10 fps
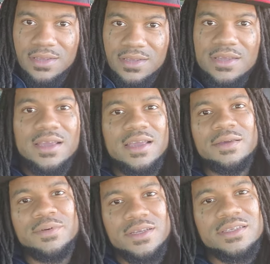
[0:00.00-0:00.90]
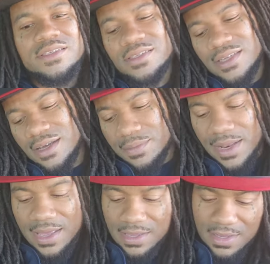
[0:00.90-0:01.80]
Yeah, but it's a step,
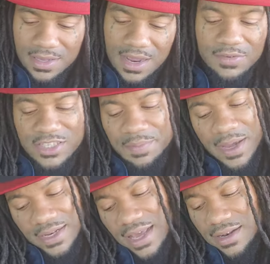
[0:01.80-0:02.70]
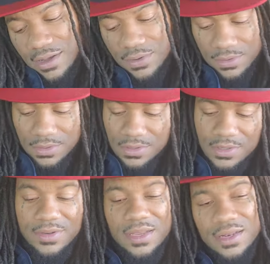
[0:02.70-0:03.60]
like, I respect that, though.
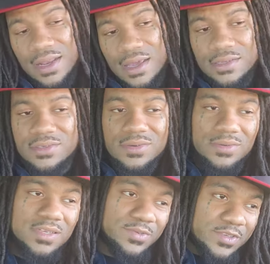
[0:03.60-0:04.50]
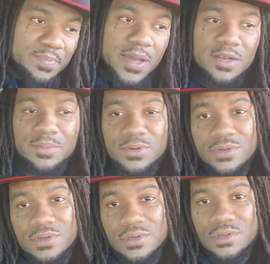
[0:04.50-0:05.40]
You did that, so that's respectable.
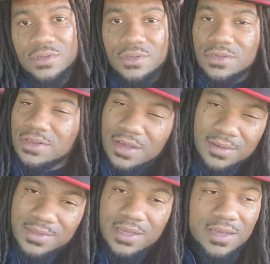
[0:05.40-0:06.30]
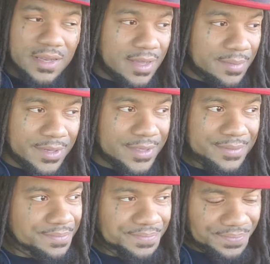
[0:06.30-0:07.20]
You know what I'm saying? Like,
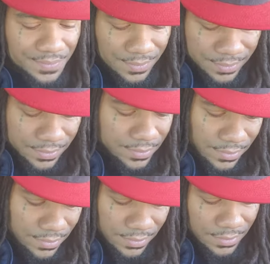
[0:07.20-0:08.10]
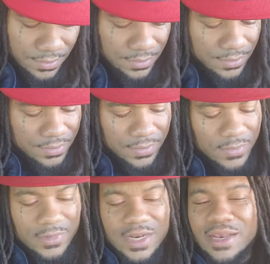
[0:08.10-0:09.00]
but
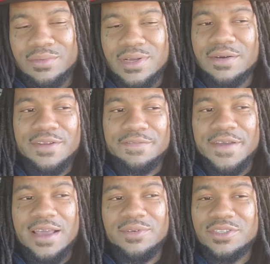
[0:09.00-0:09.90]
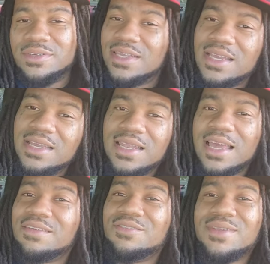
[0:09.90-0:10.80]
they don't cover the fact what you did.
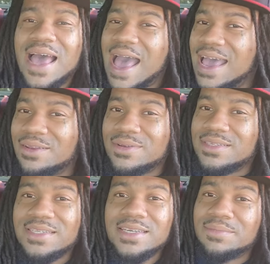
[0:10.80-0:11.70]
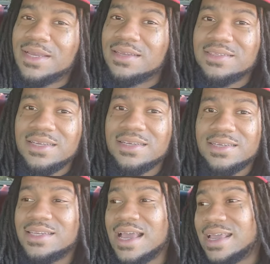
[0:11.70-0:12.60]
Like, you lied on this nigga, man. This nigga
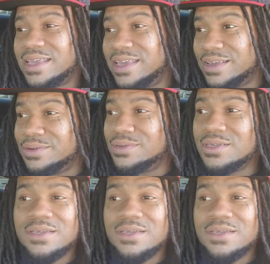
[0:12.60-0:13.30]
could have got killed.